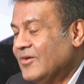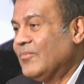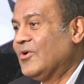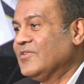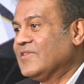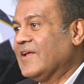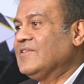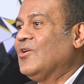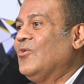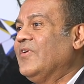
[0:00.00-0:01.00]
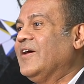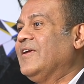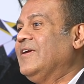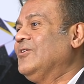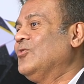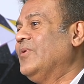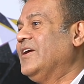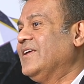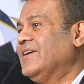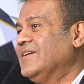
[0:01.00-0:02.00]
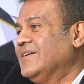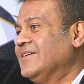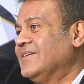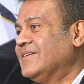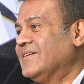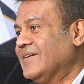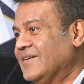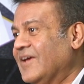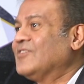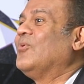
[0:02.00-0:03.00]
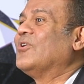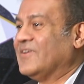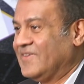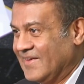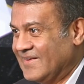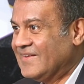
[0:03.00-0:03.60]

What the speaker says: because that's how we are incubating exporters.